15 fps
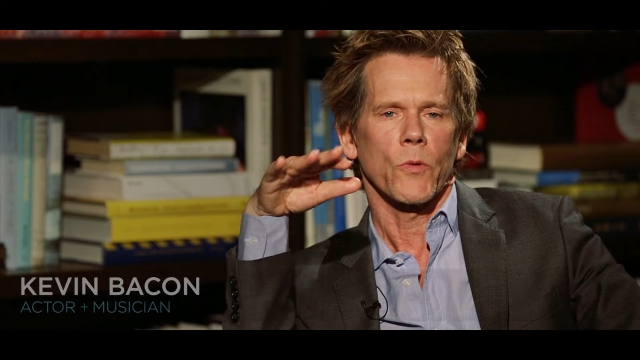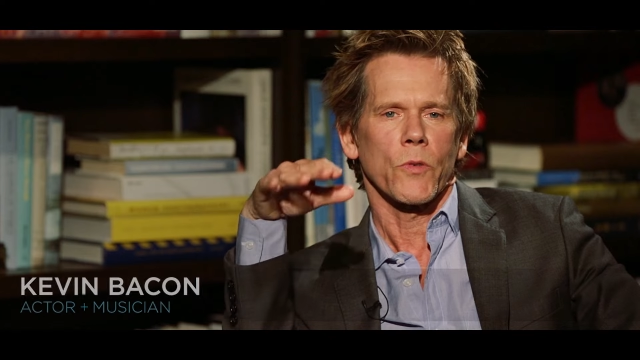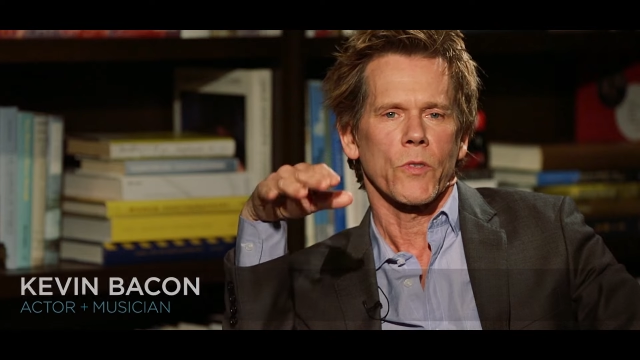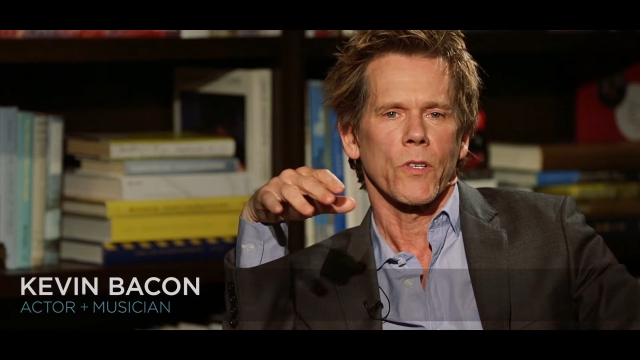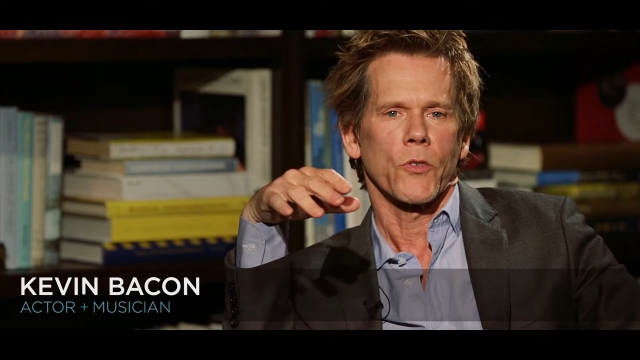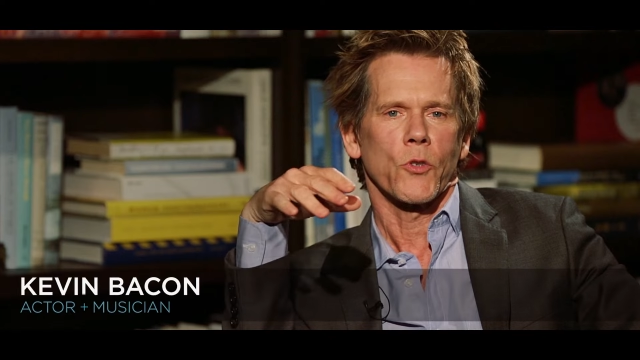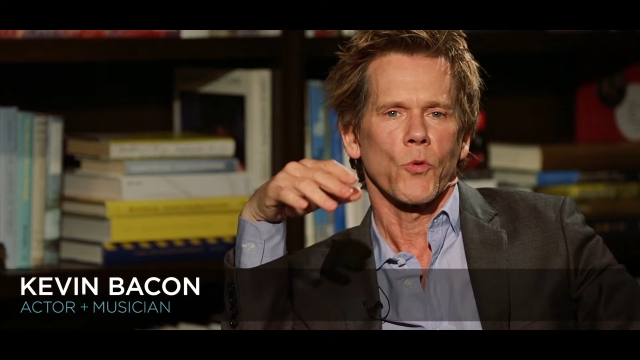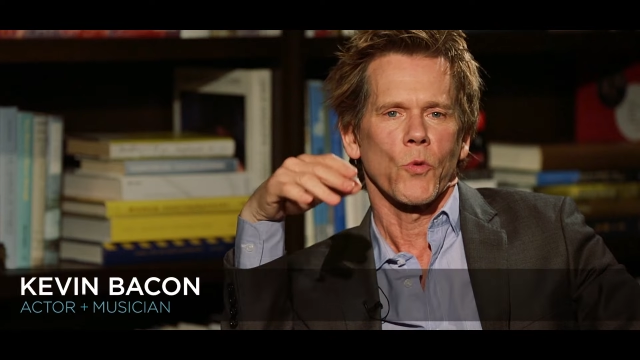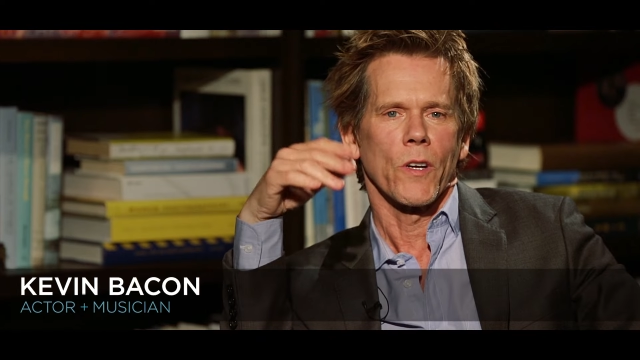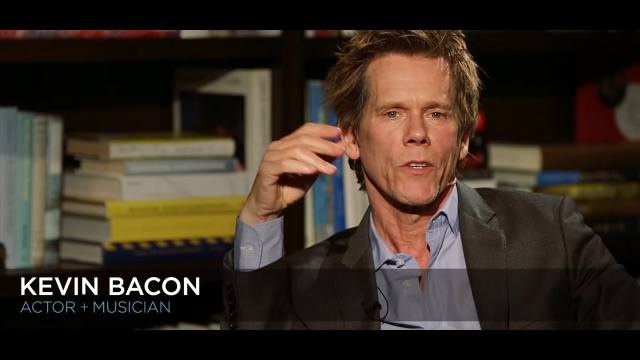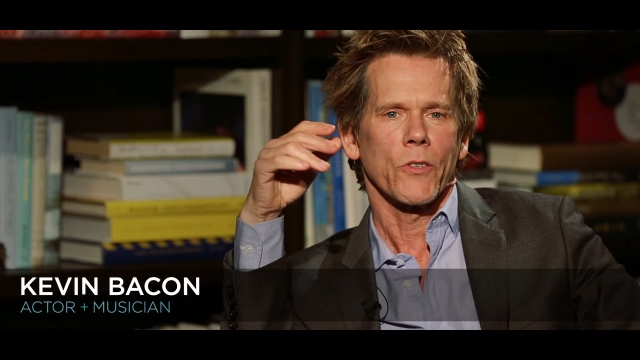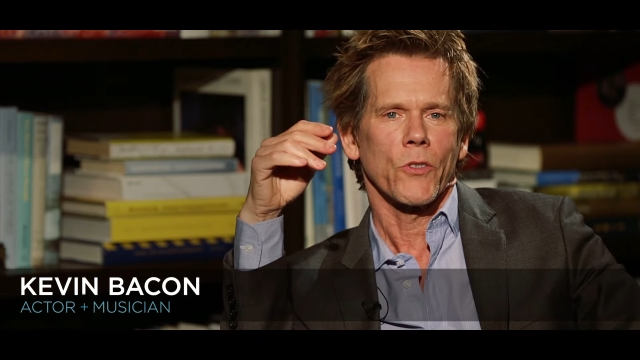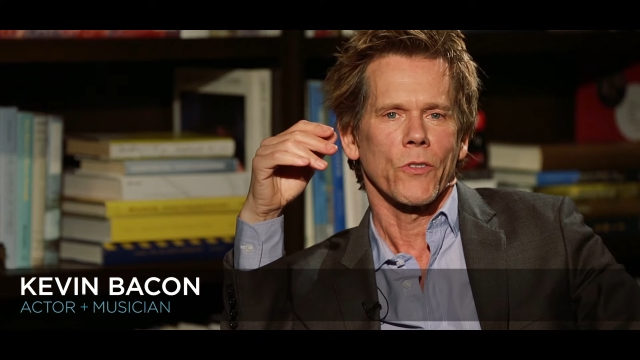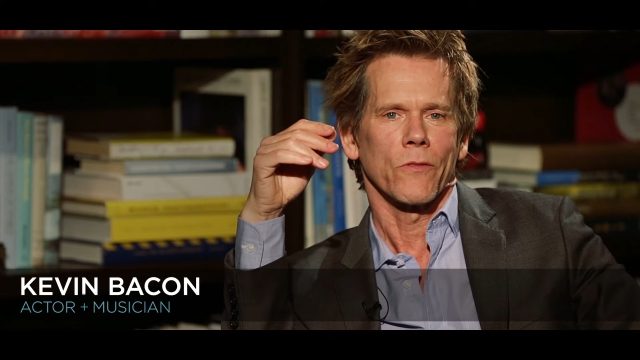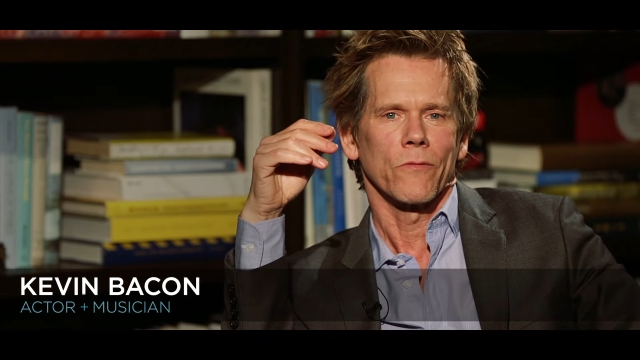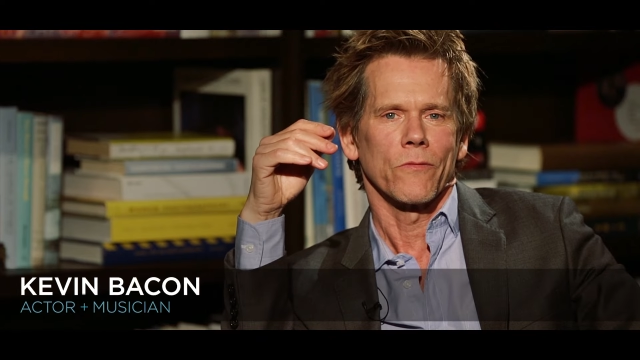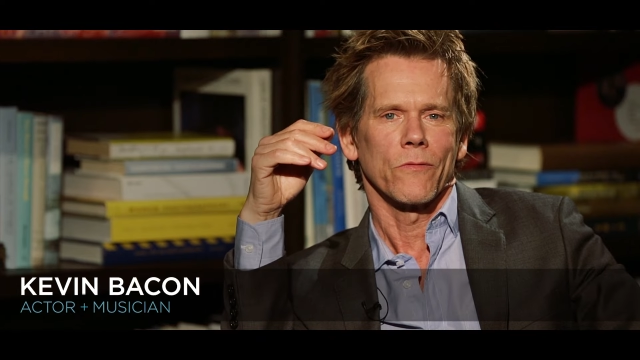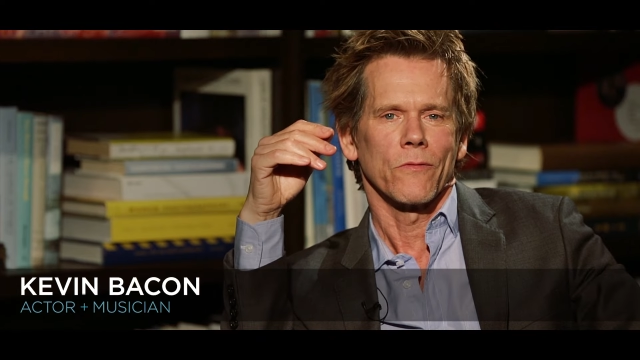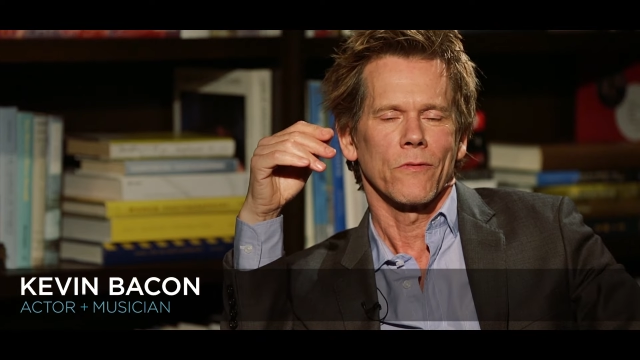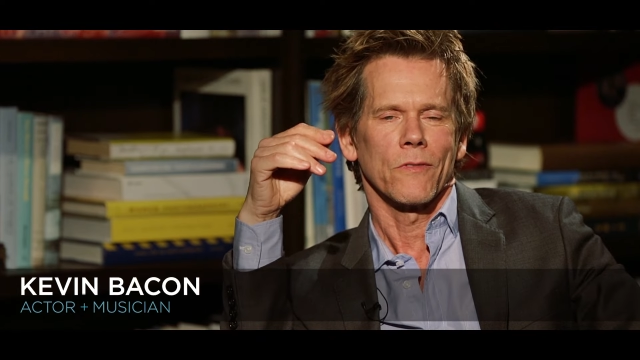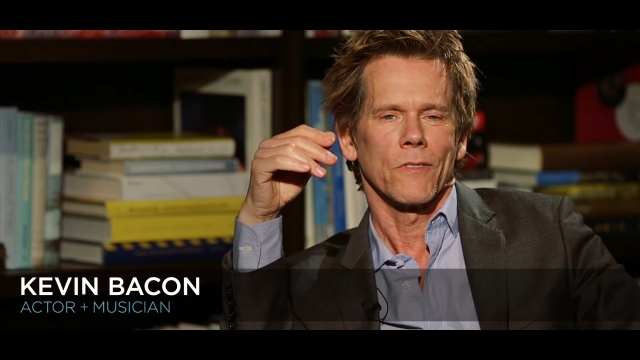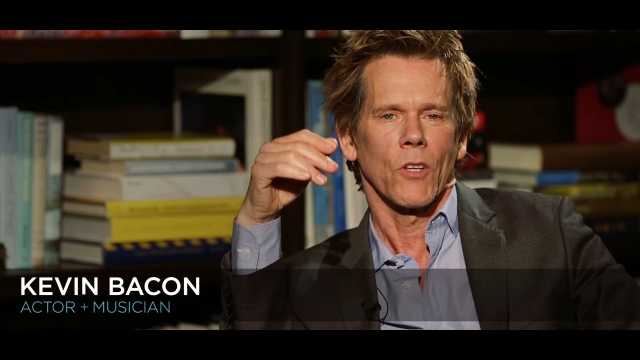through a situation
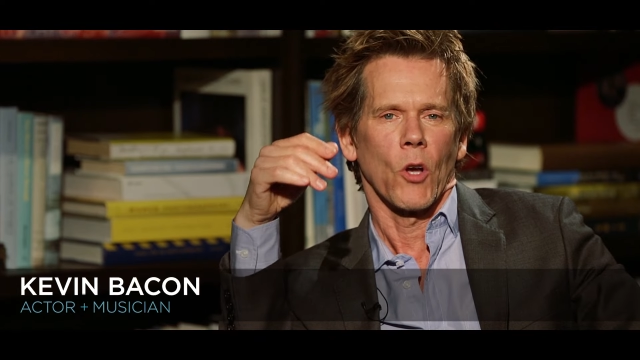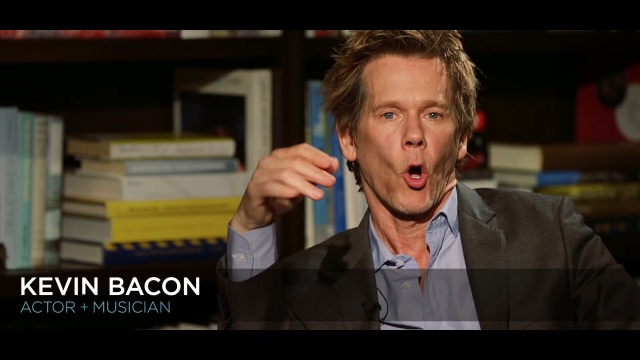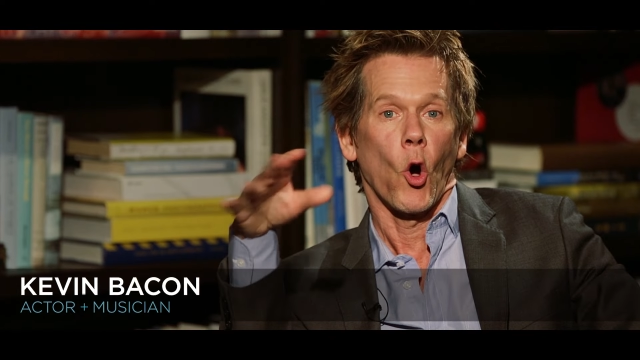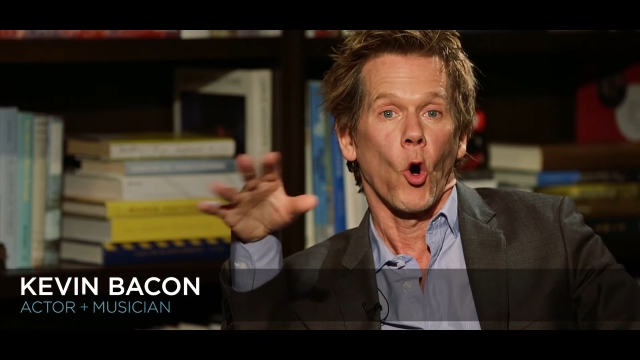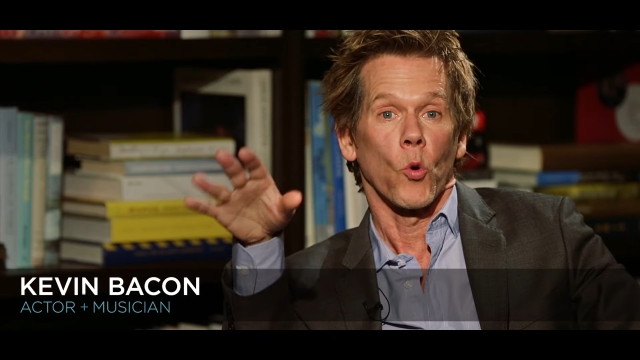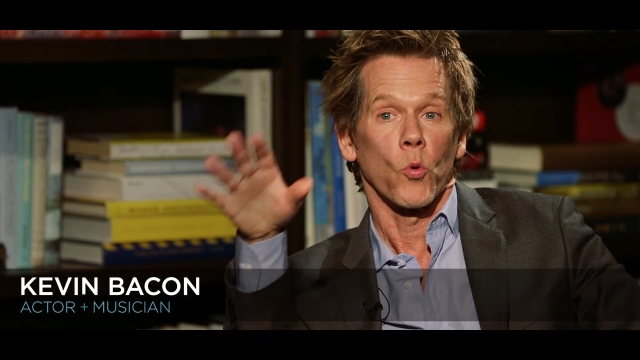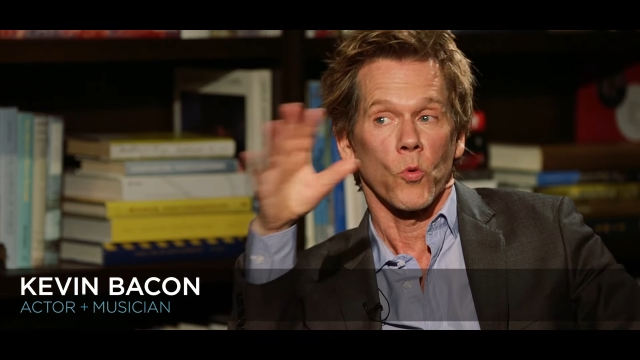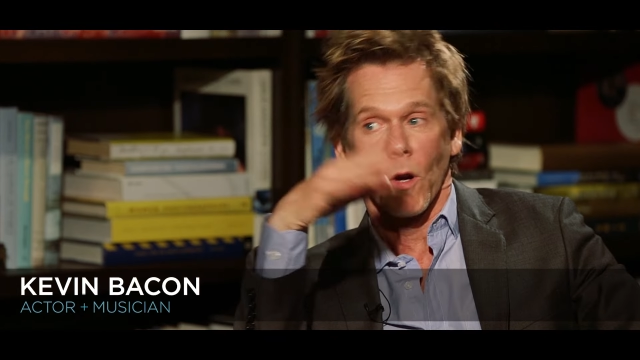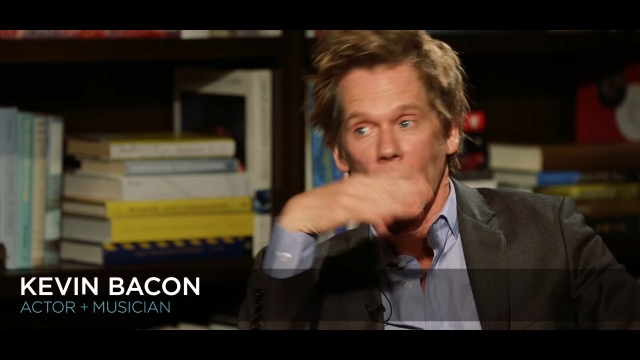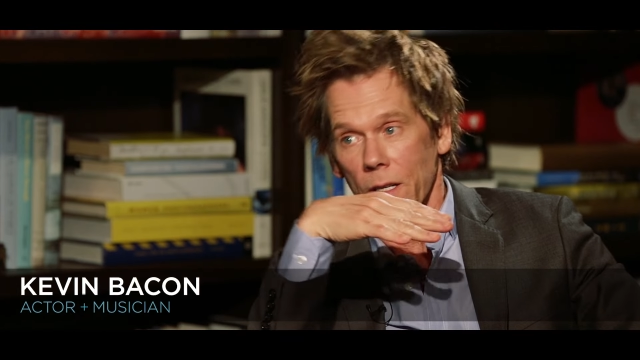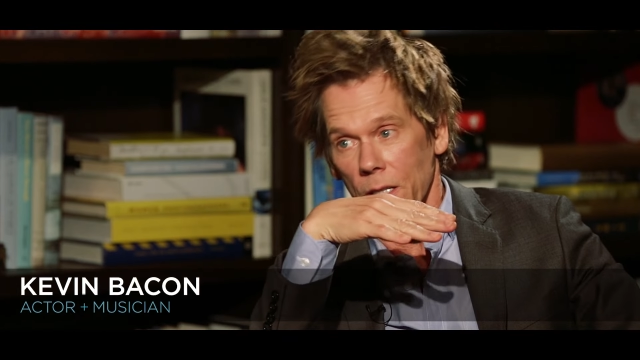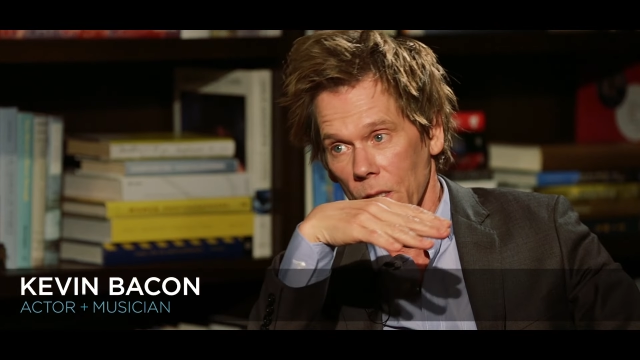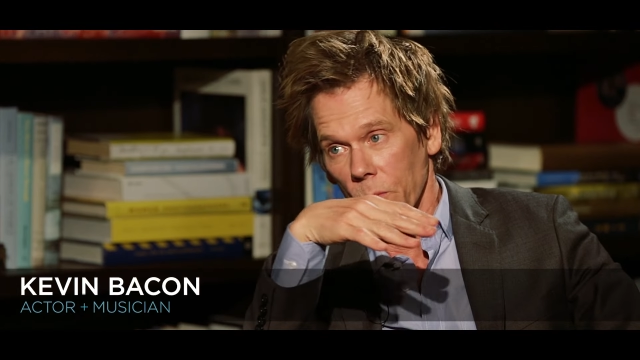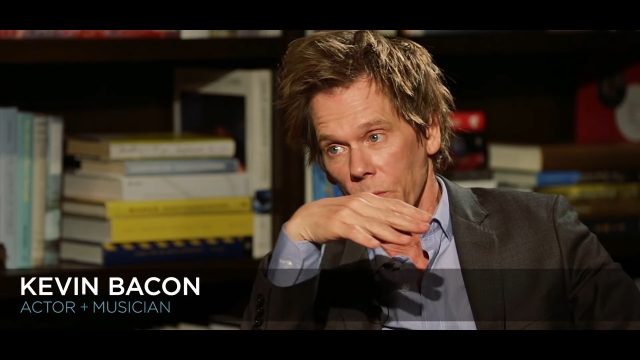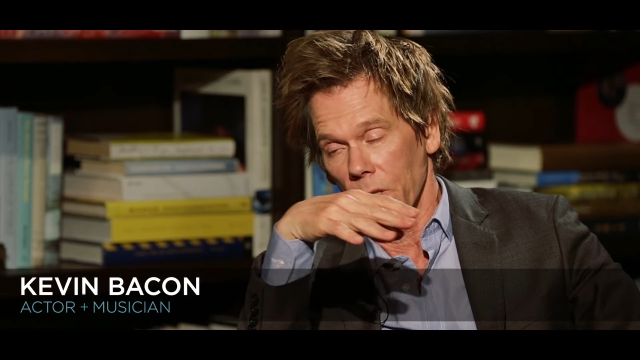already